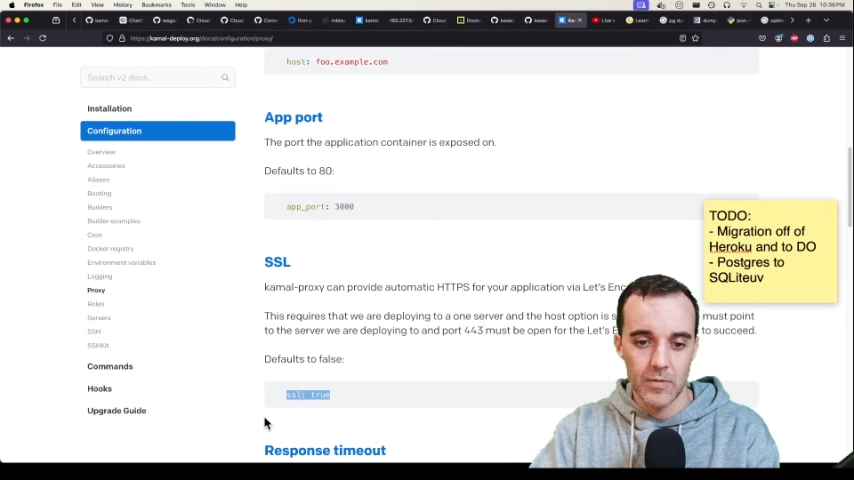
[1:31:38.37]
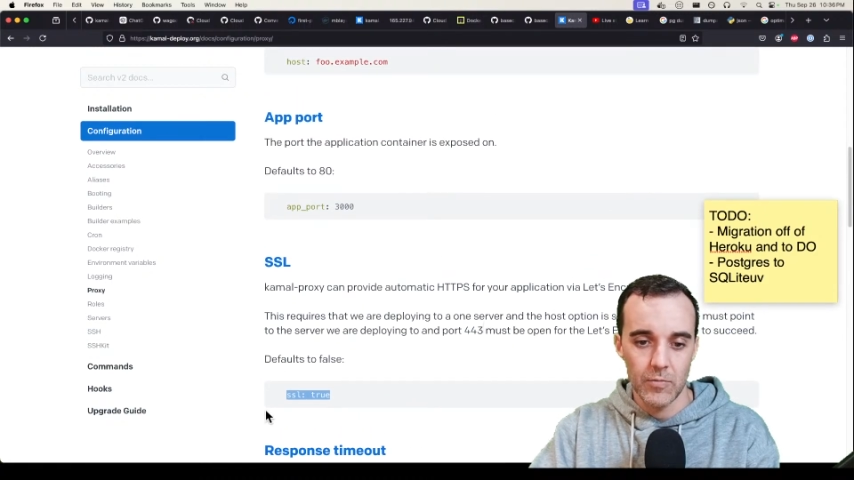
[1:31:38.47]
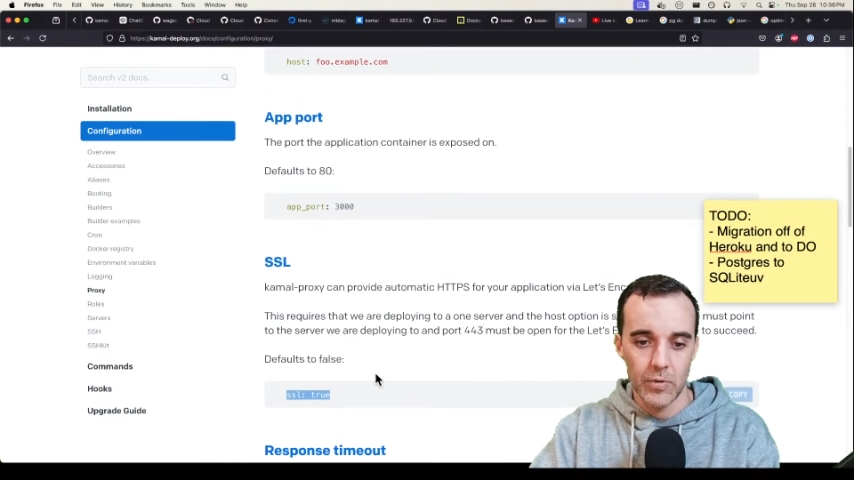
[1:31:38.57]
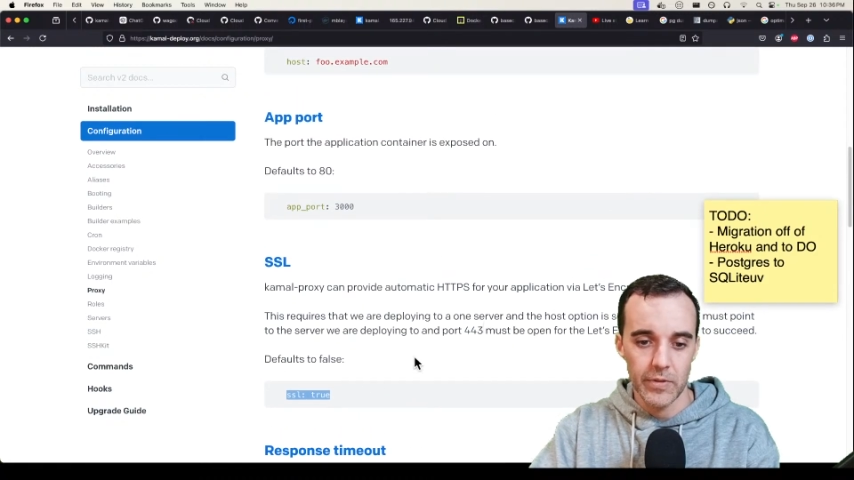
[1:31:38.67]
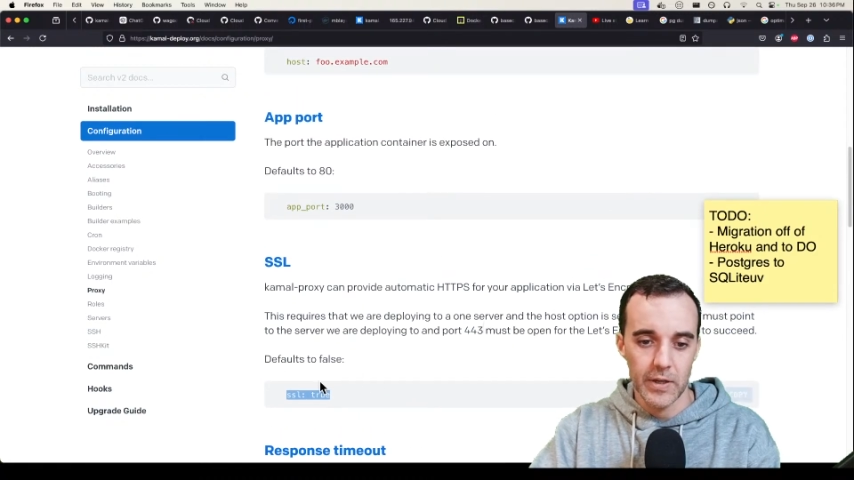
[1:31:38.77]

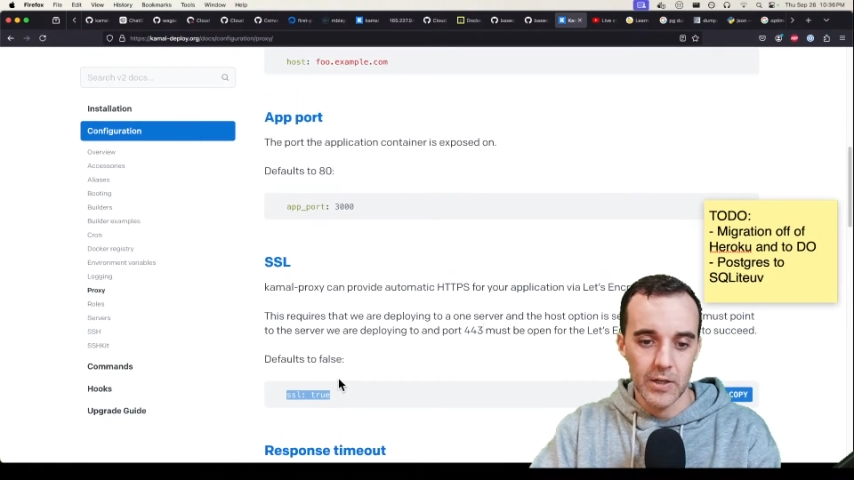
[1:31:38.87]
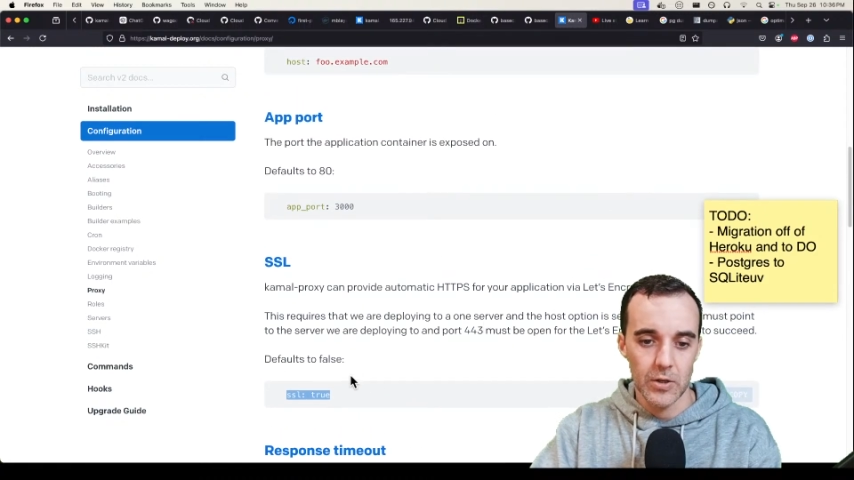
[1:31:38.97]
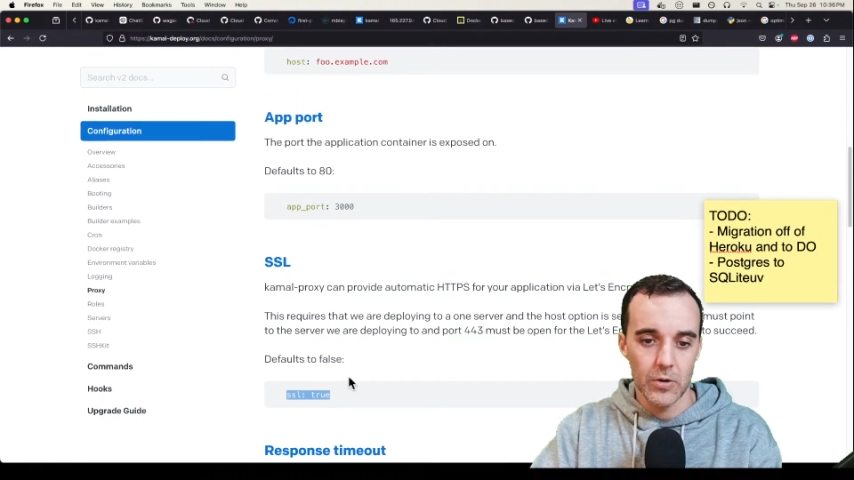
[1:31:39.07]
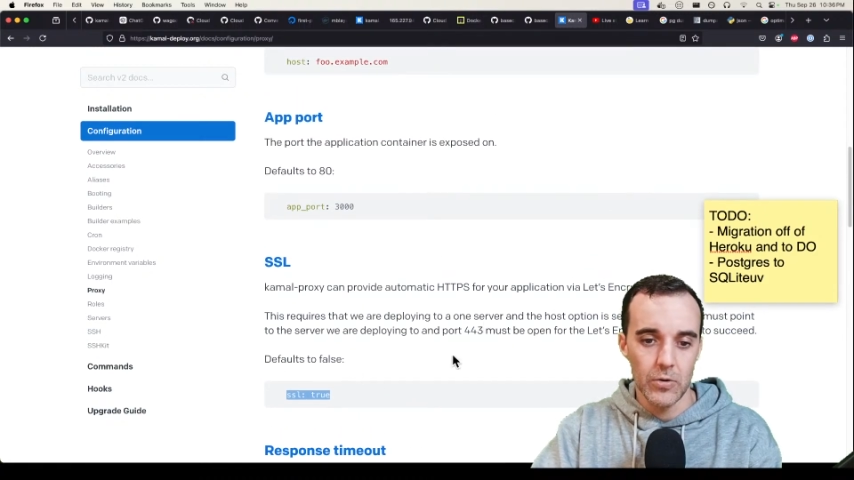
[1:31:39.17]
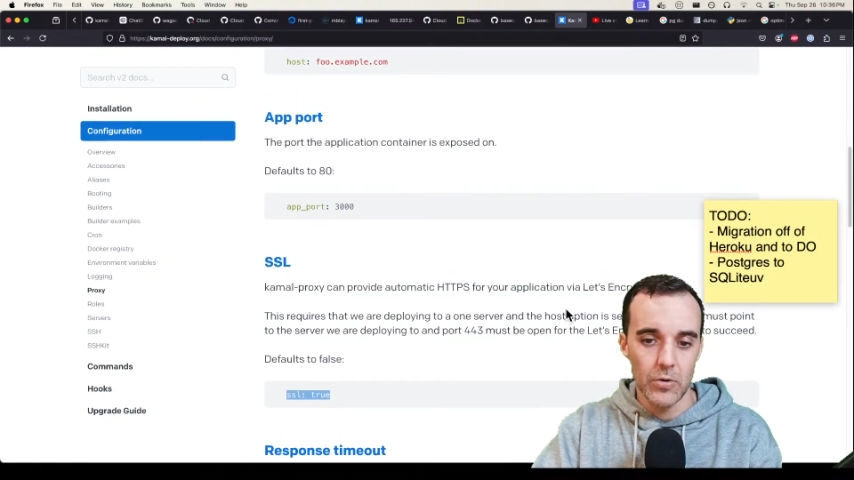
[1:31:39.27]
with like
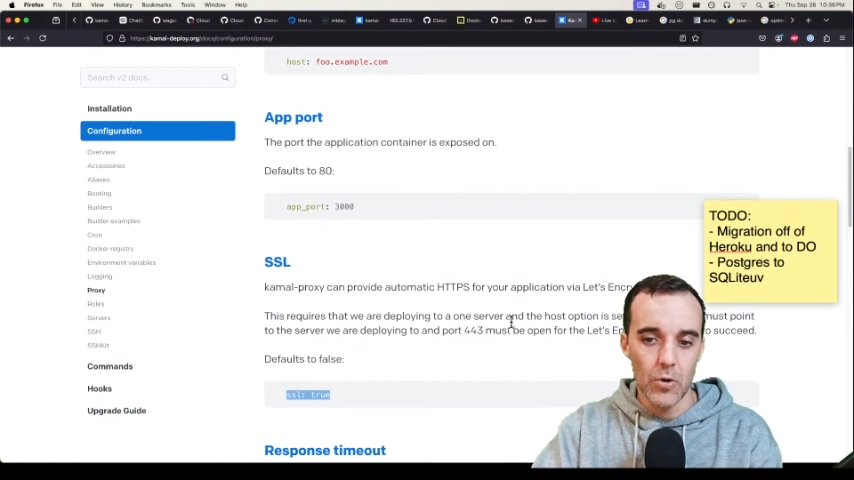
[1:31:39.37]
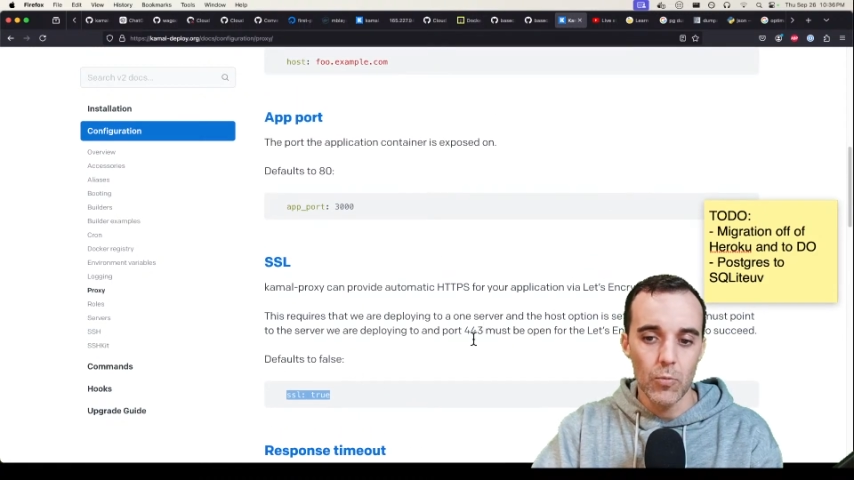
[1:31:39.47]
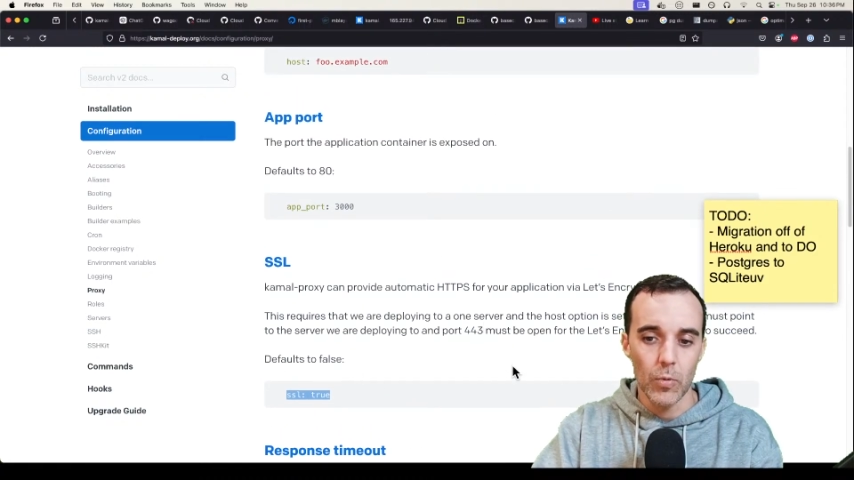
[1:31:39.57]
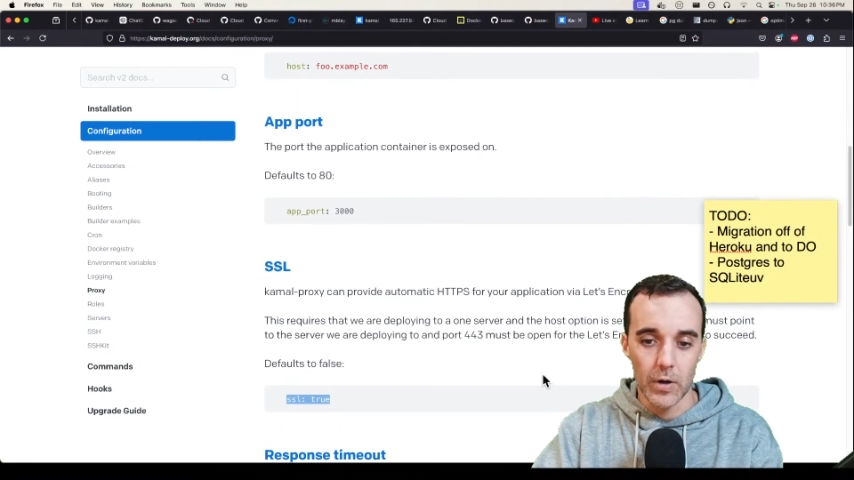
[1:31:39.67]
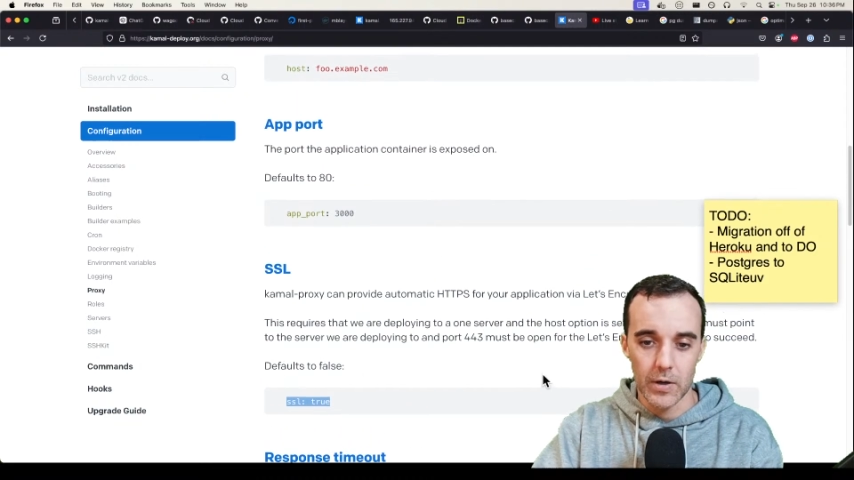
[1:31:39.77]
no
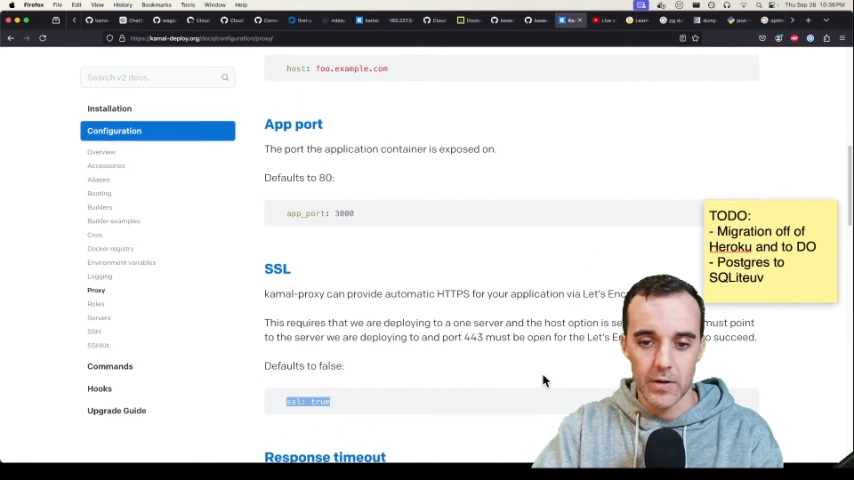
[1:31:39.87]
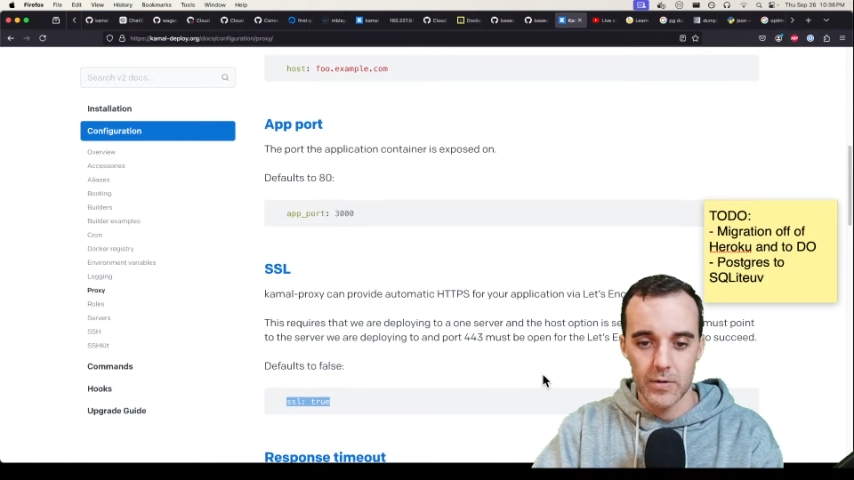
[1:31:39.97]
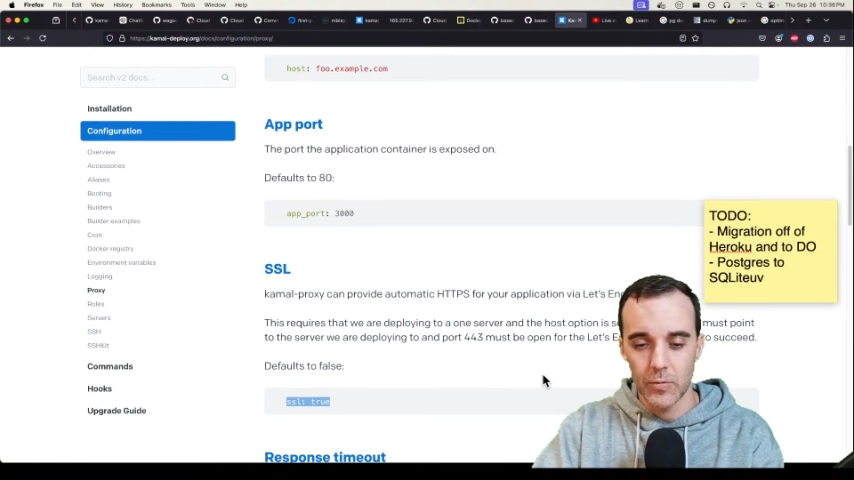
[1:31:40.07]
work,